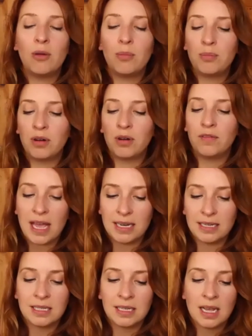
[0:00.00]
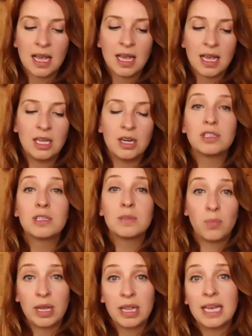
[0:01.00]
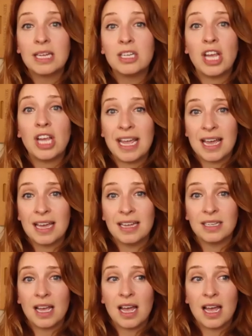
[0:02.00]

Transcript: prevent spoilage and